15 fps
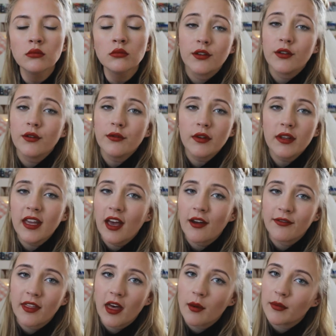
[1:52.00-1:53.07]
You don't really
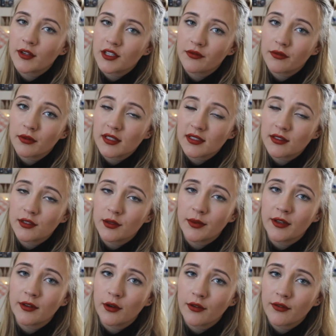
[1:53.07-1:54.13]
have that much of a reason to
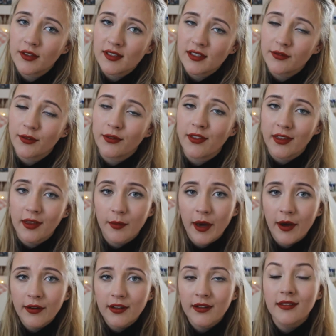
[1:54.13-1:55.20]
be nervous if you think
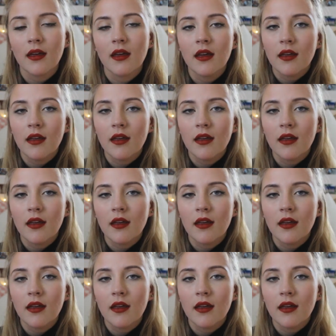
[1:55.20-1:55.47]
about it.